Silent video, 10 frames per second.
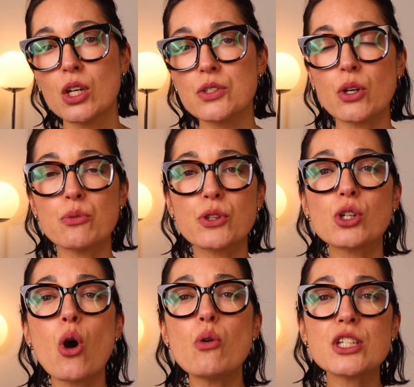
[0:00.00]
So the
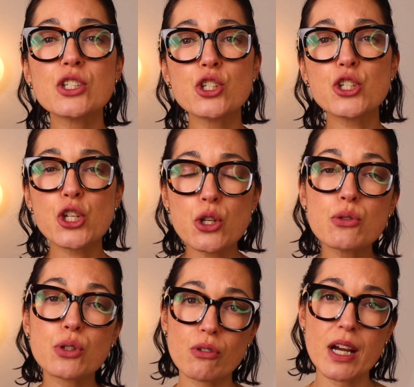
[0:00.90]
goal is to
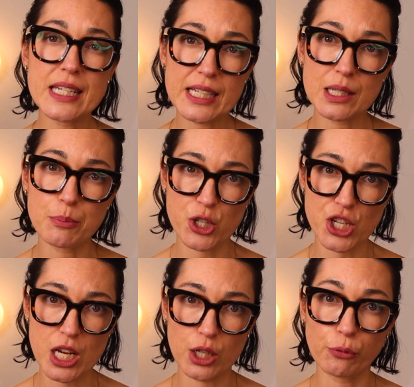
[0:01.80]
choose the right needle and
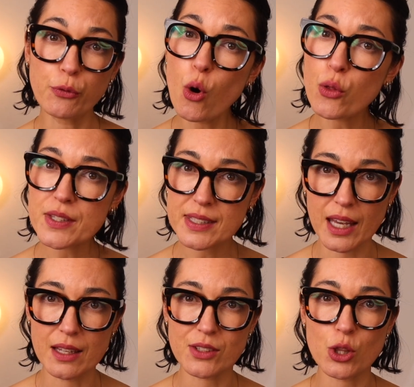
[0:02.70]
machine for the
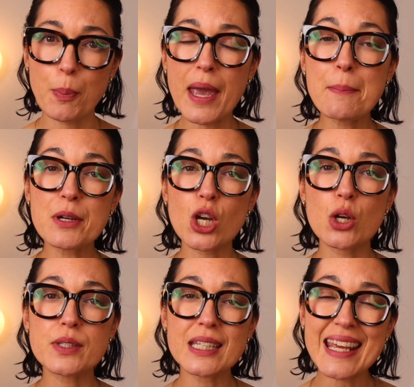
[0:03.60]
skin so the pigment
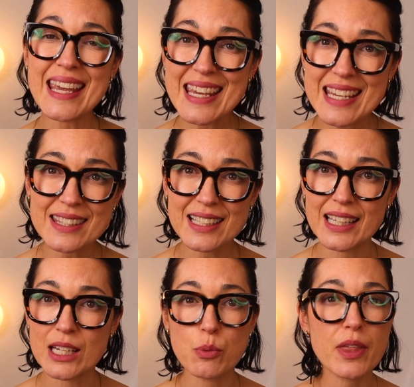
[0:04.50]
goes in
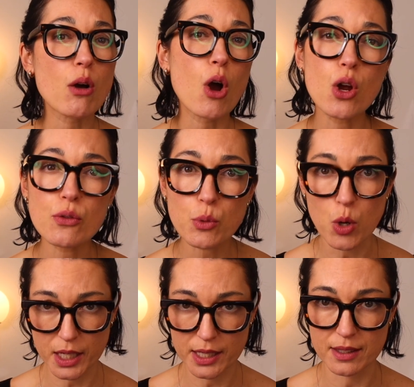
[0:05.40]
easily without
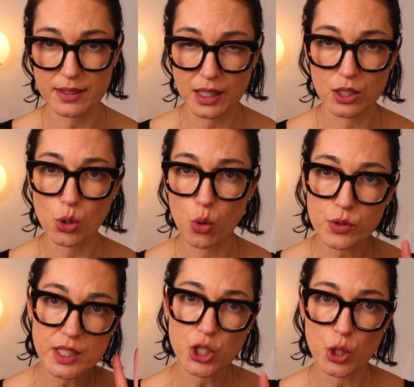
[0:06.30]
overworking the skin and
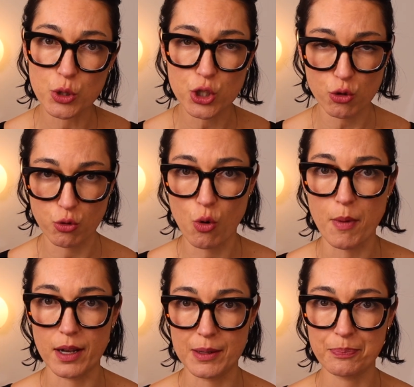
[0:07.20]
causing too much
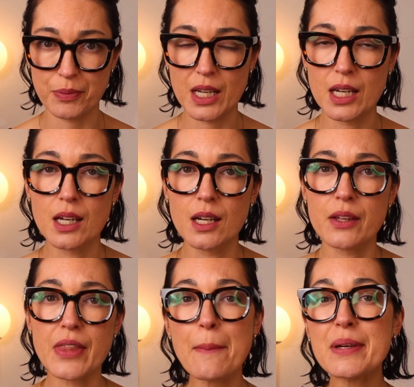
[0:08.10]
trauma.
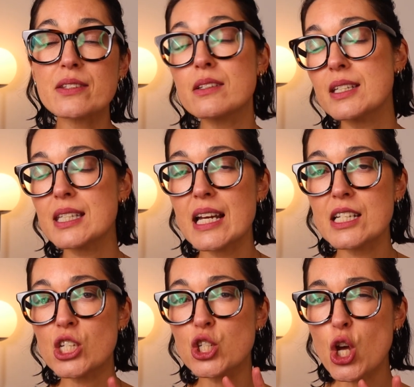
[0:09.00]
That means
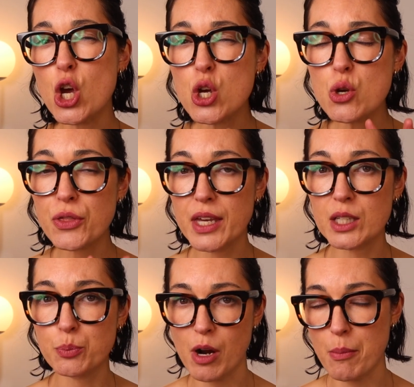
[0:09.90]
understanding 2
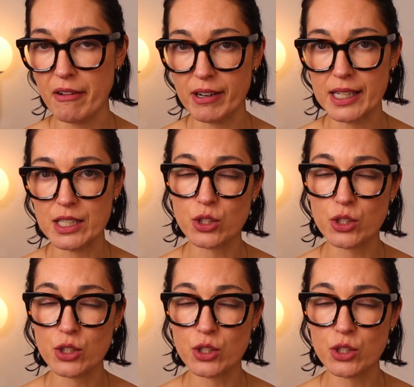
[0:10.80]
things primarily.